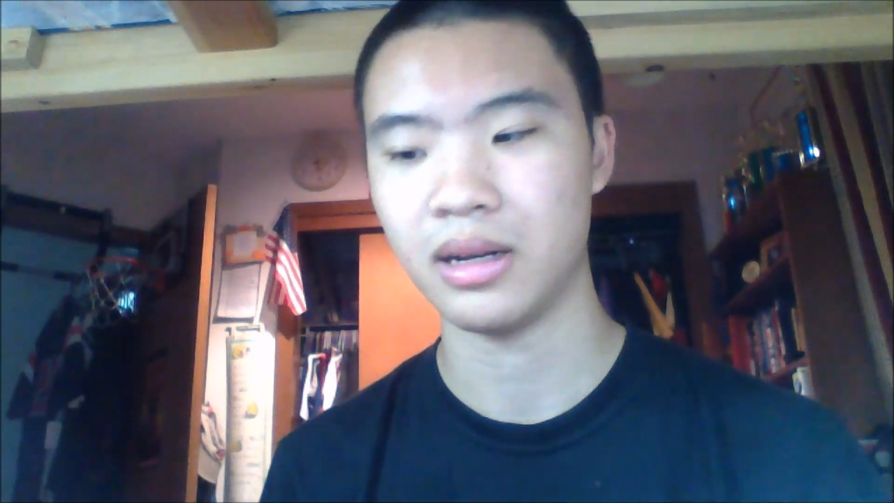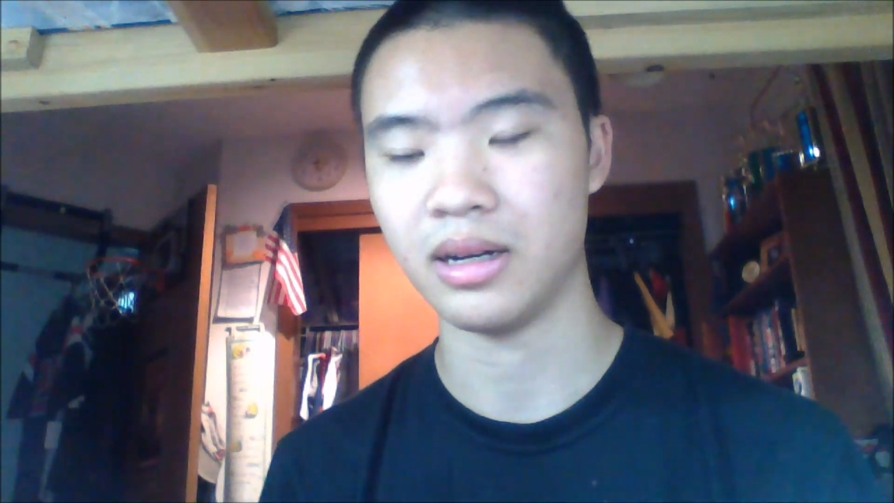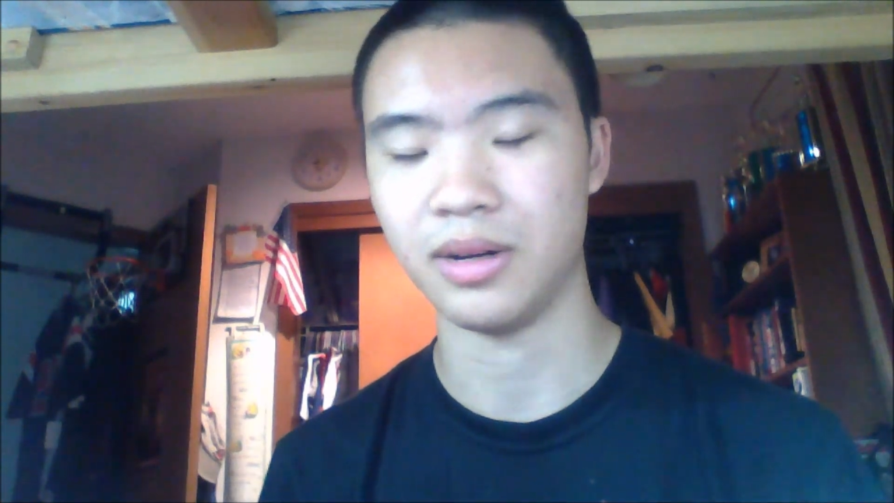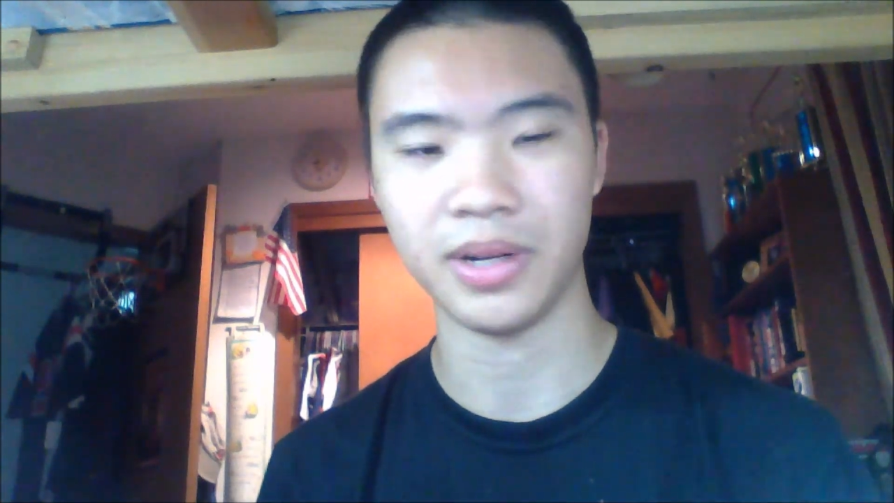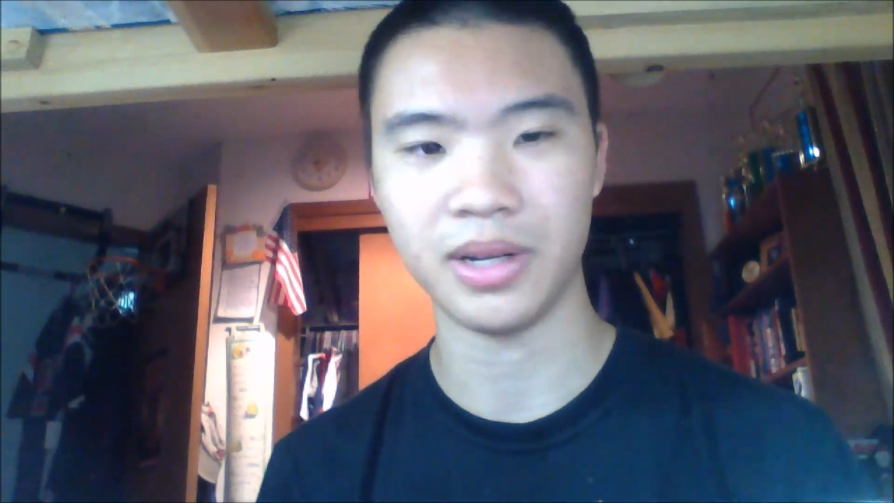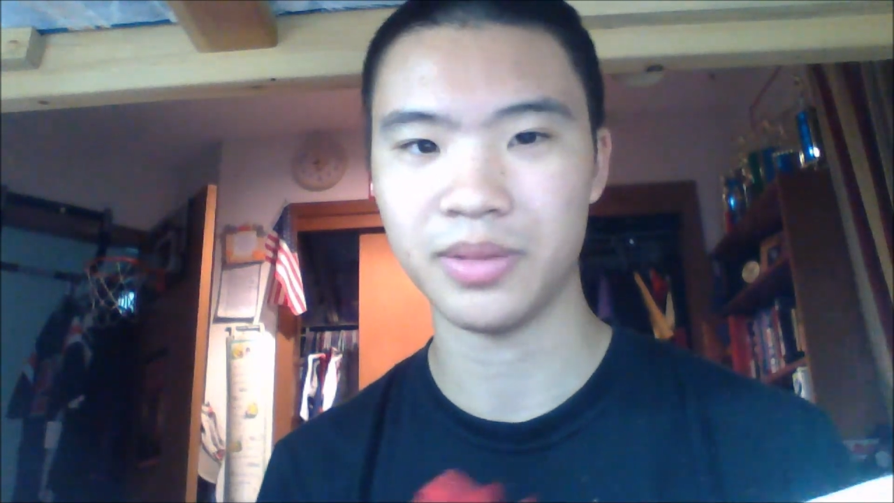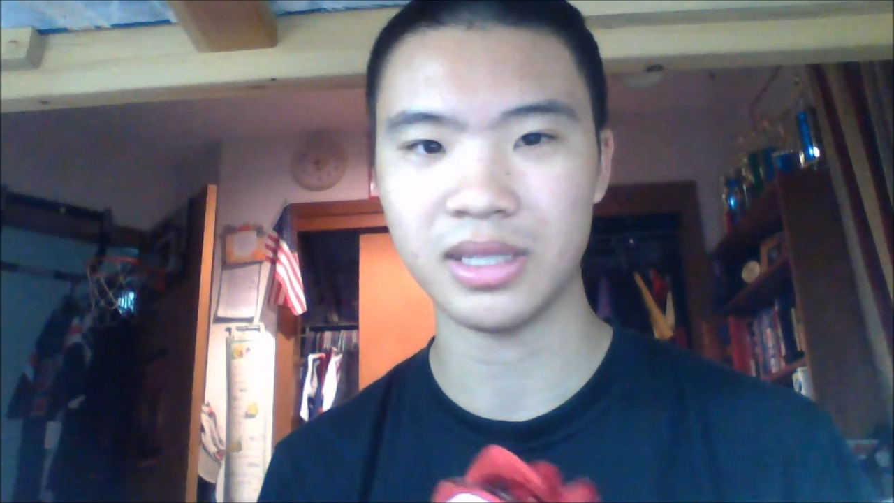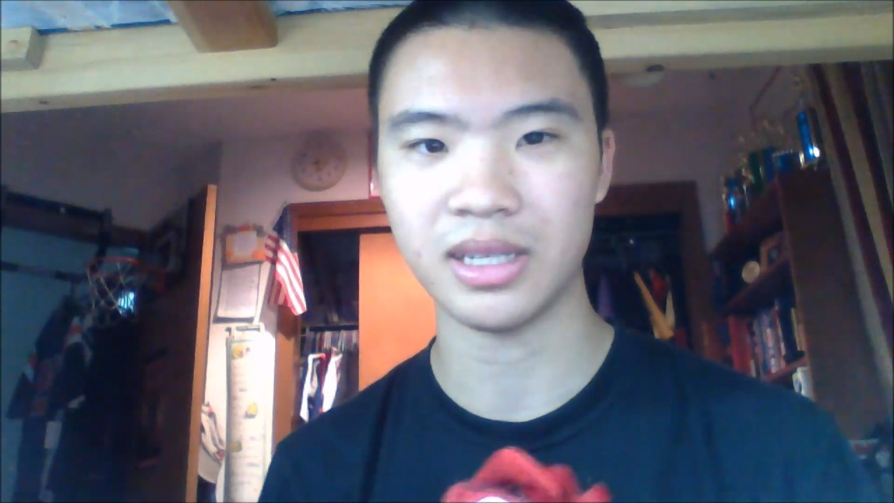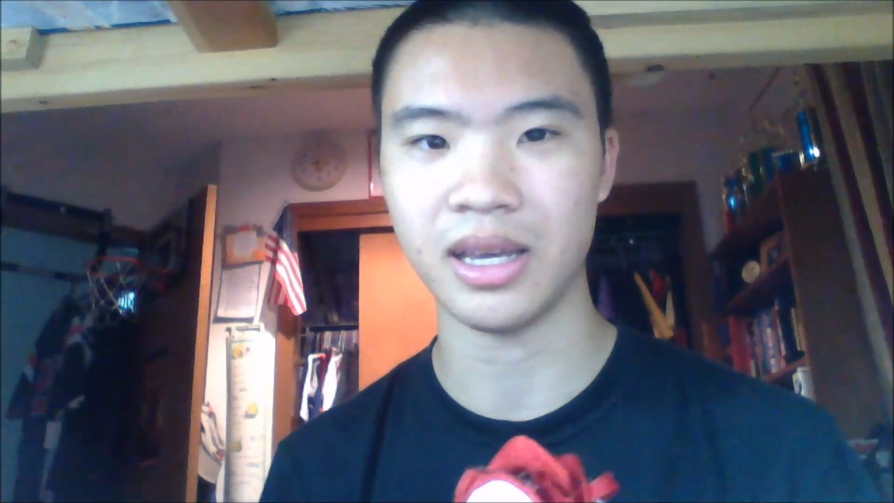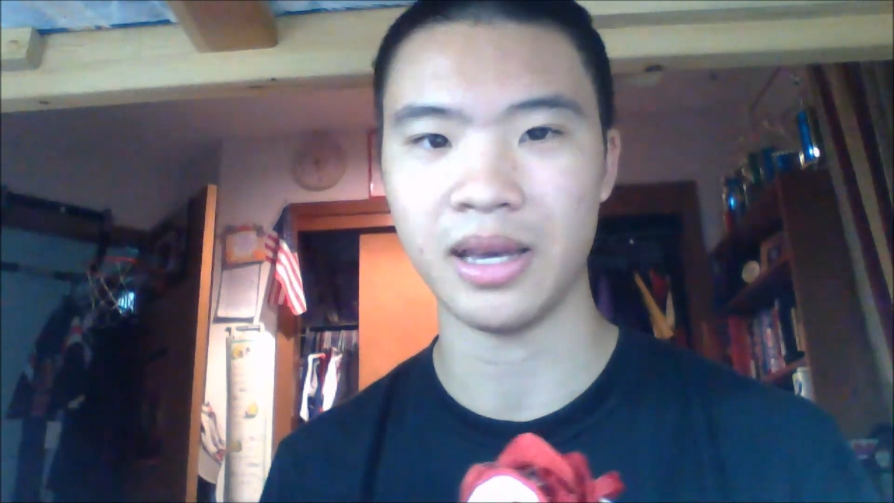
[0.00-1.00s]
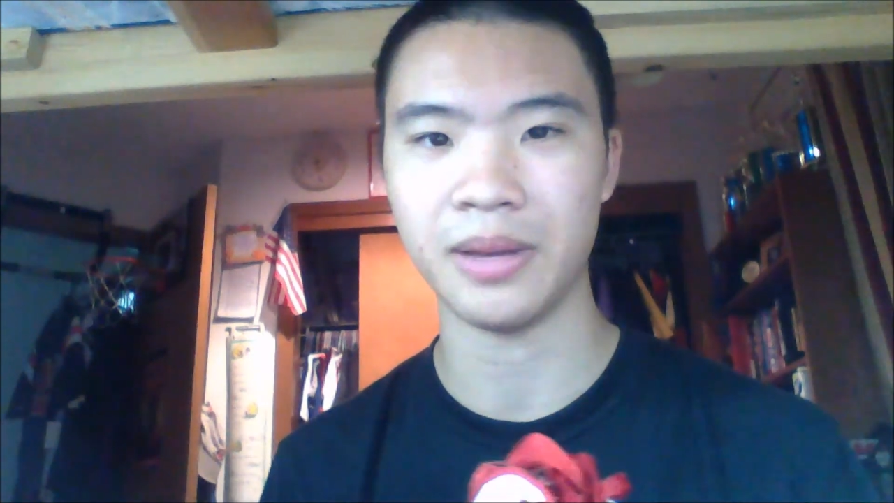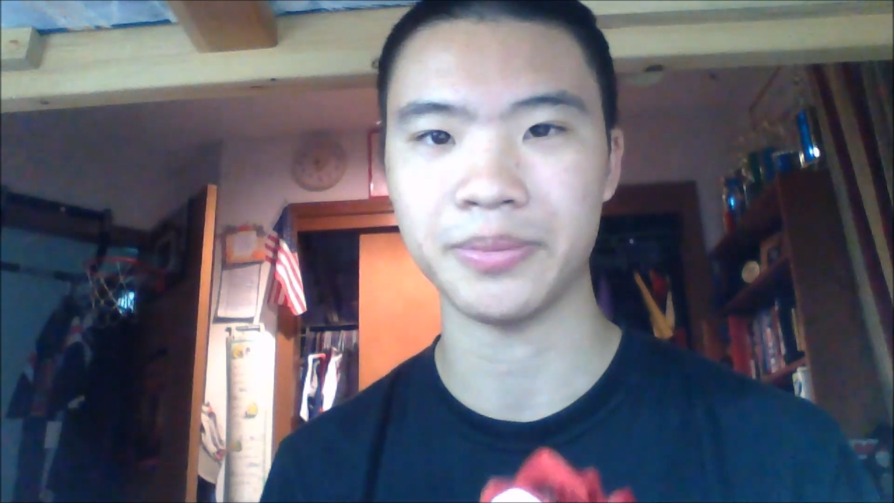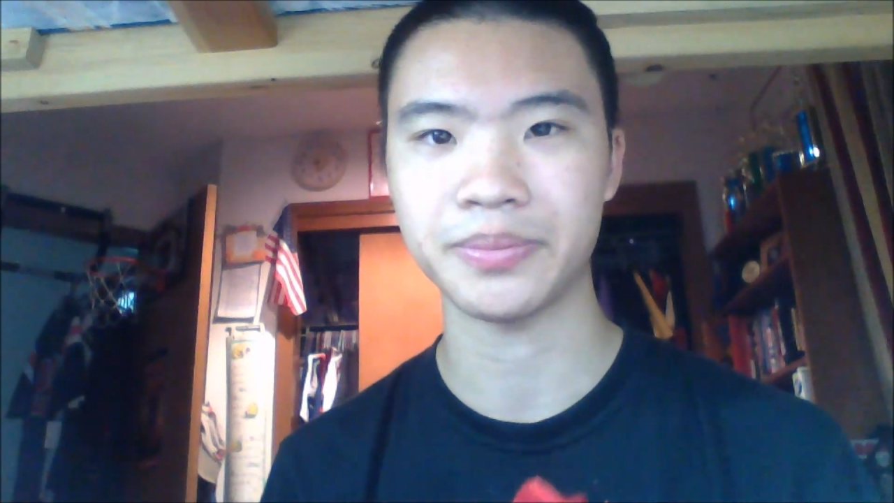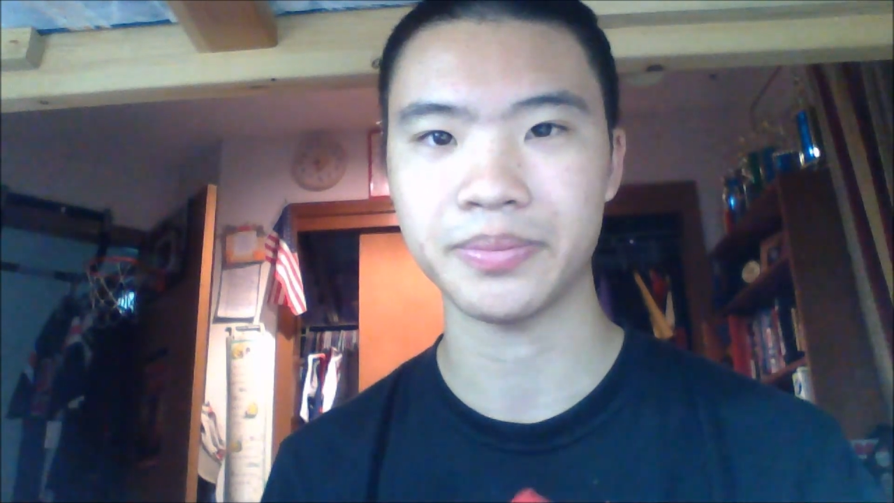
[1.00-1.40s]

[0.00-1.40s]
I didn't miss a game.